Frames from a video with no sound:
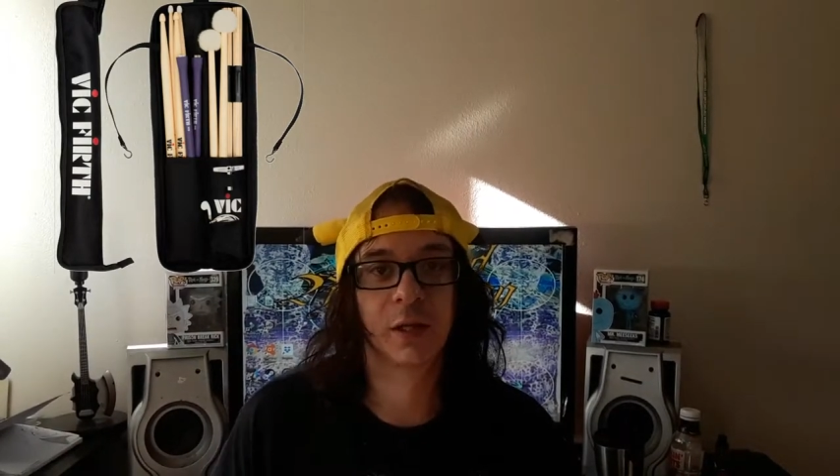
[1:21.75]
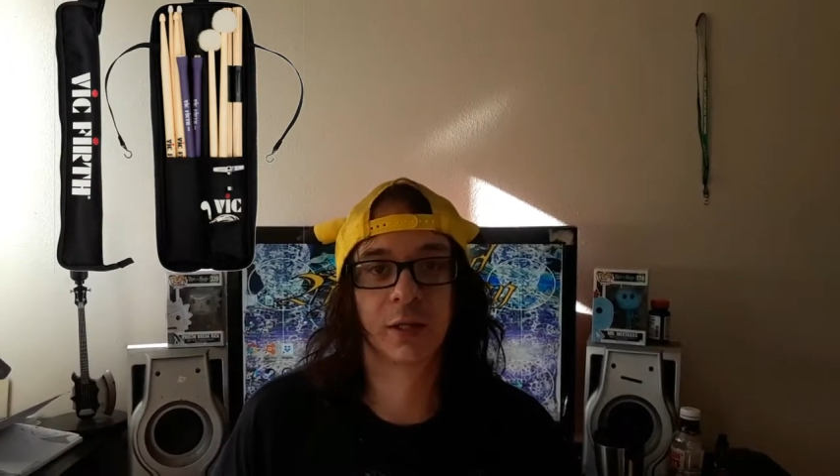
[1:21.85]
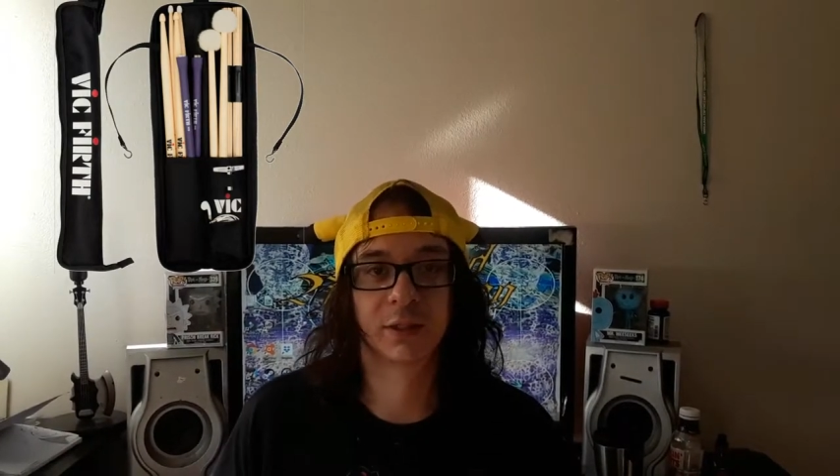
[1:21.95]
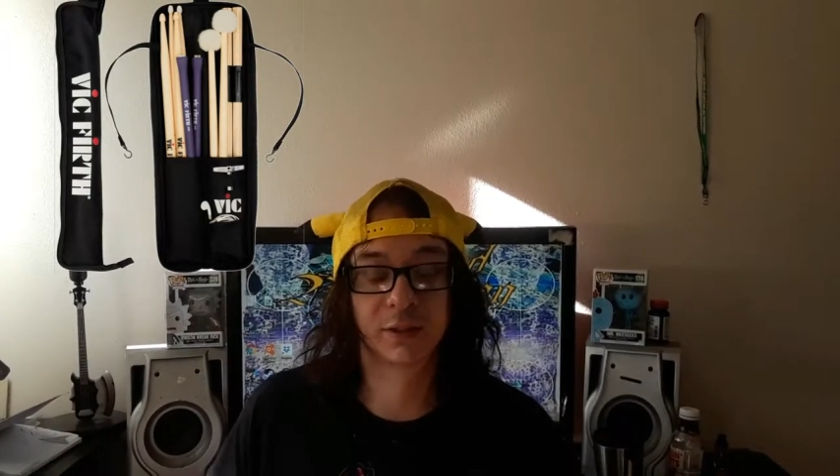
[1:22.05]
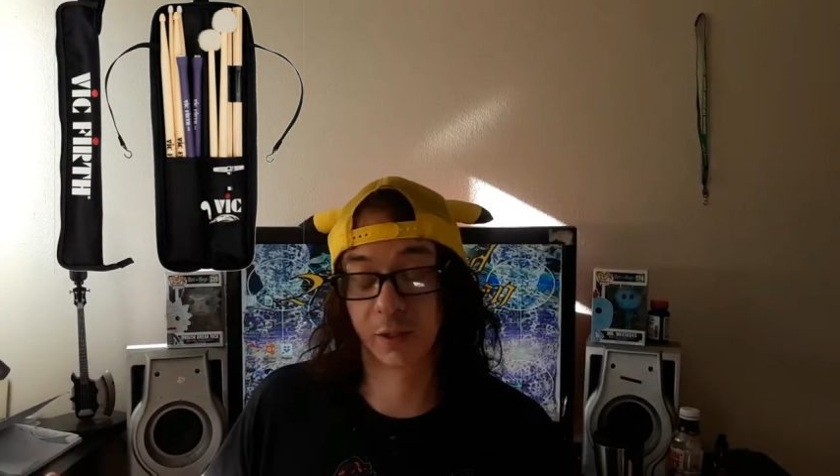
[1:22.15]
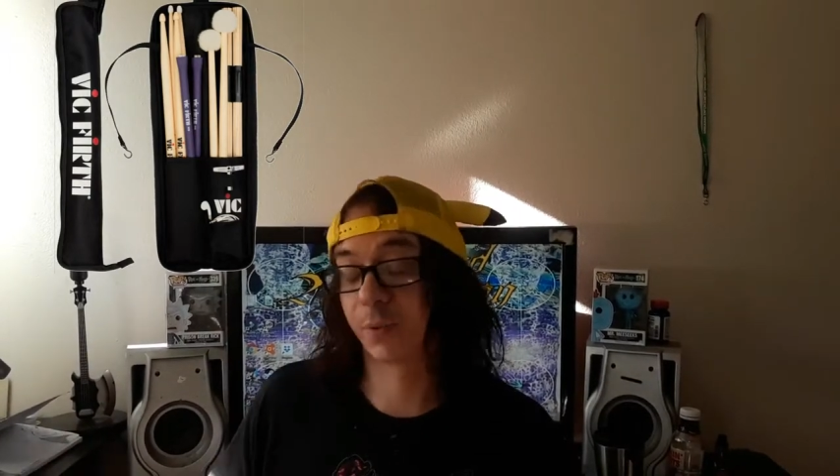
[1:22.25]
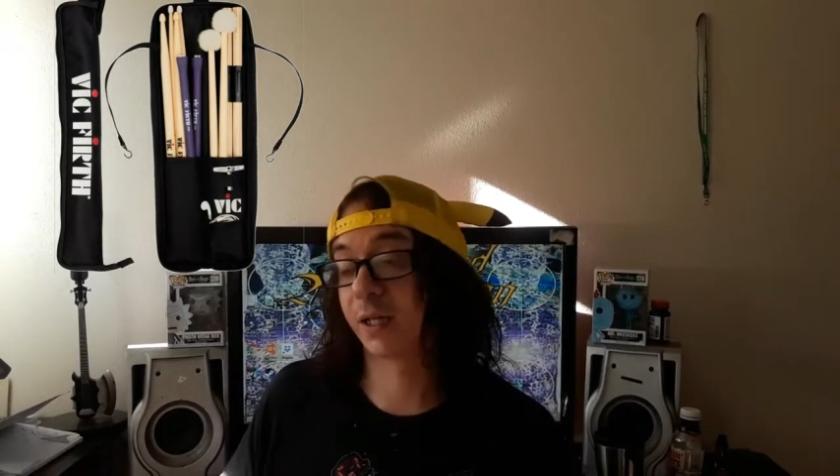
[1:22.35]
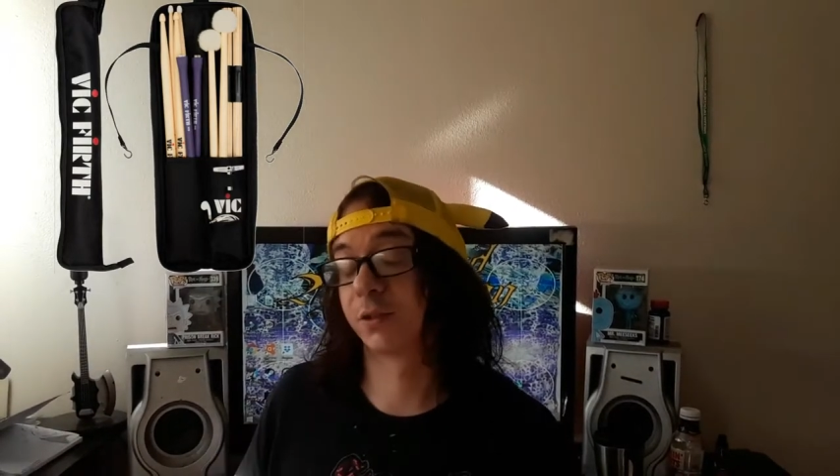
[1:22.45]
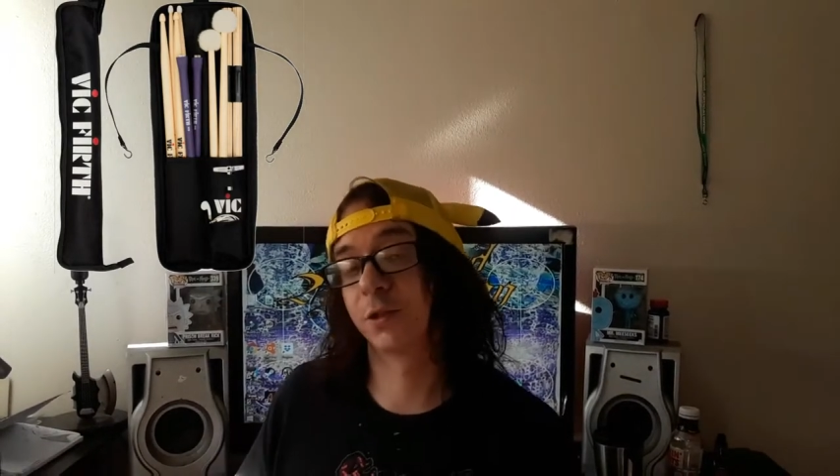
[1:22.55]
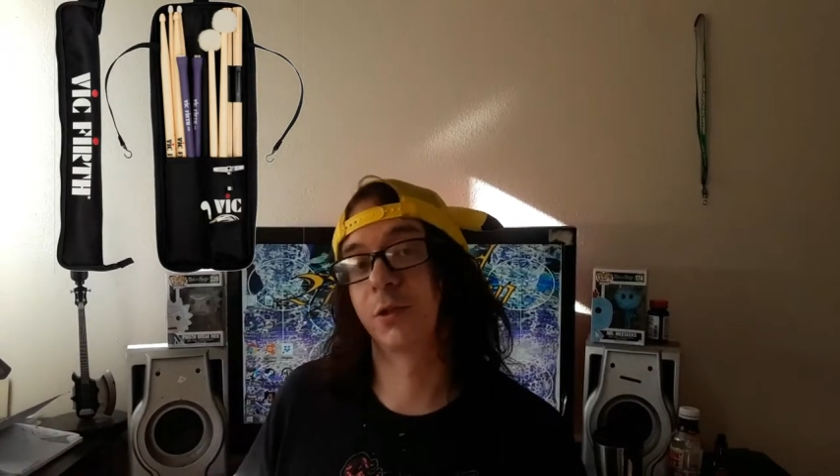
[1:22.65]
Stick
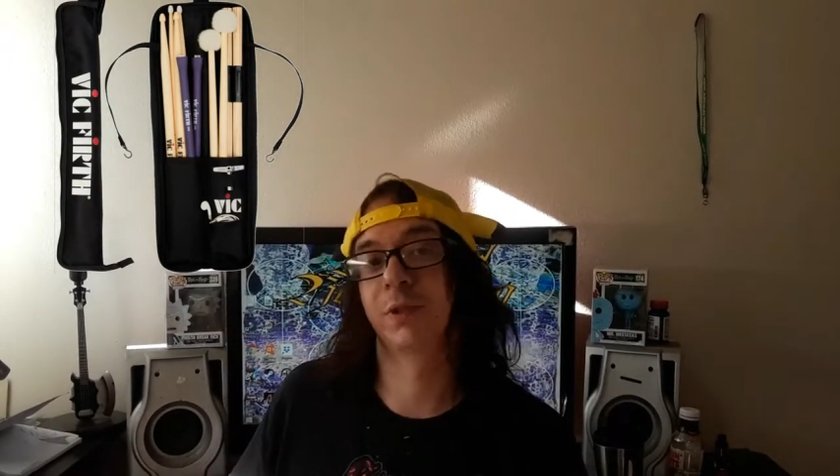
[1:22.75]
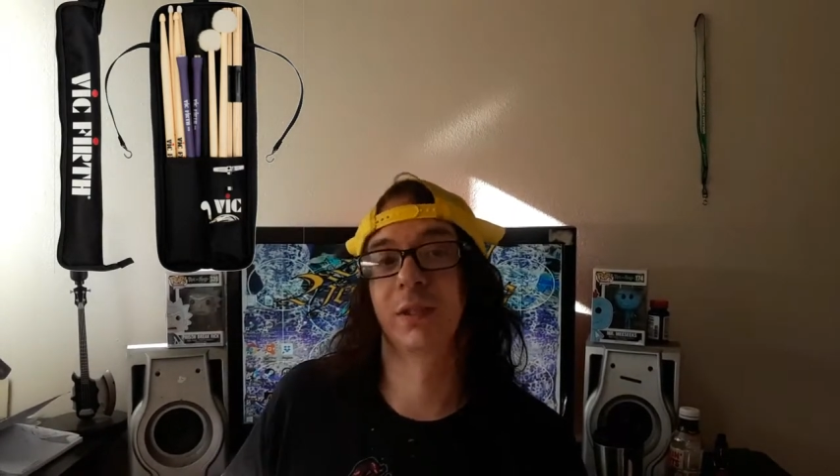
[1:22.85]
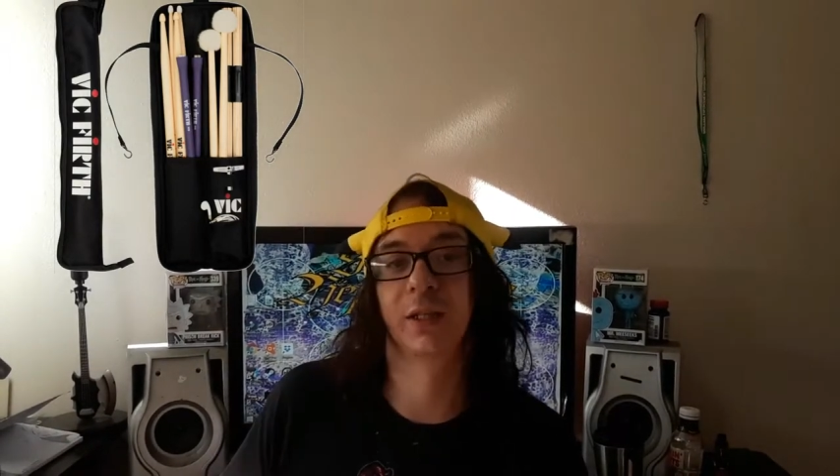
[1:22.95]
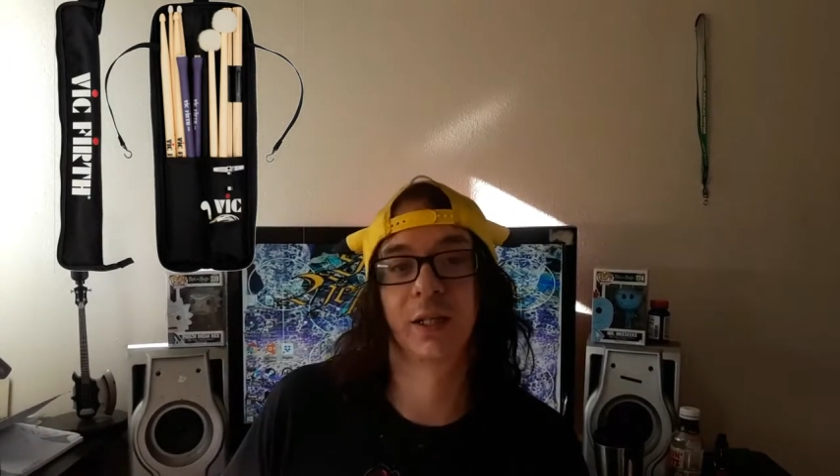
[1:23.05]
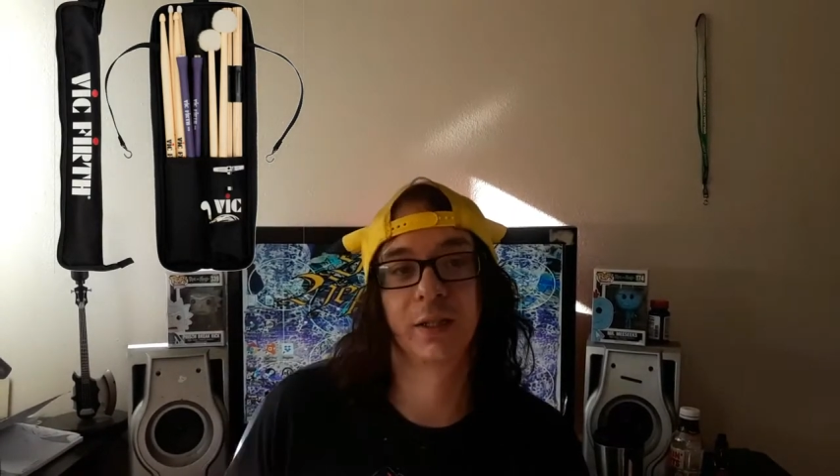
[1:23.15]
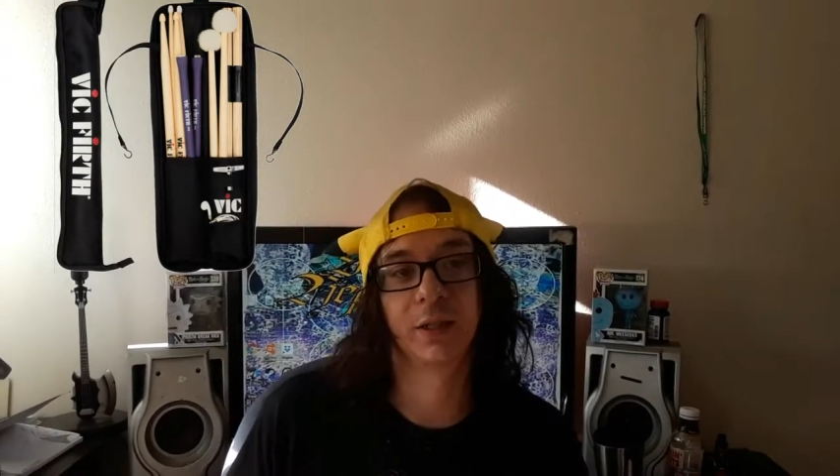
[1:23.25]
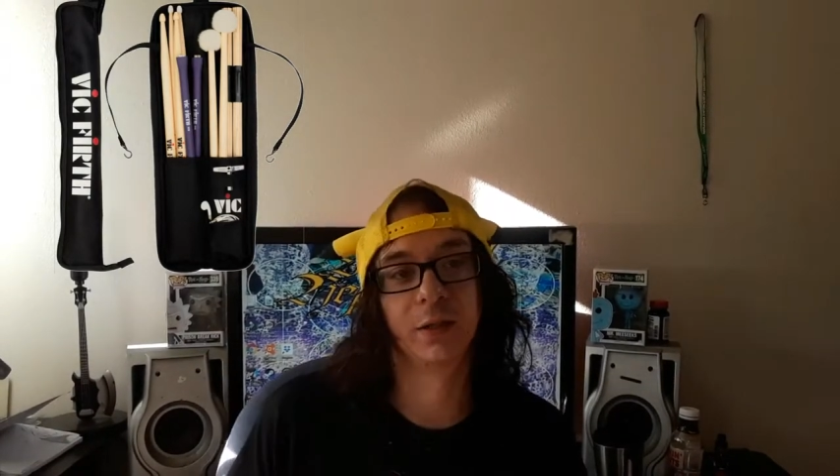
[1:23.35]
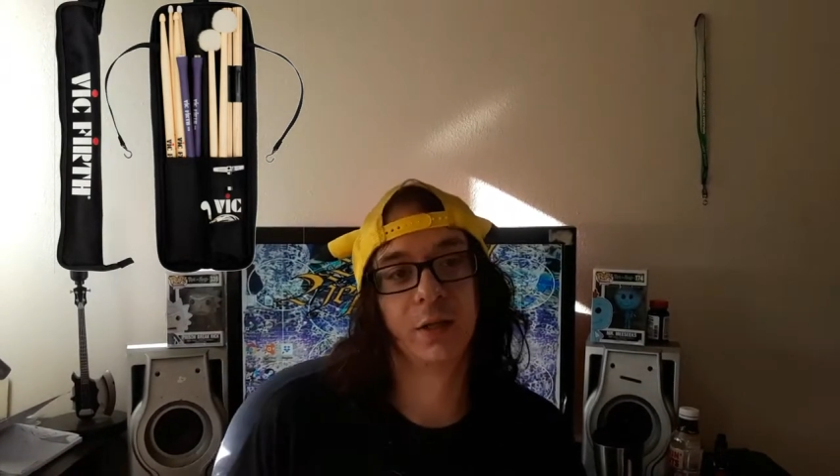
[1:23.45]
bags are always a good idea.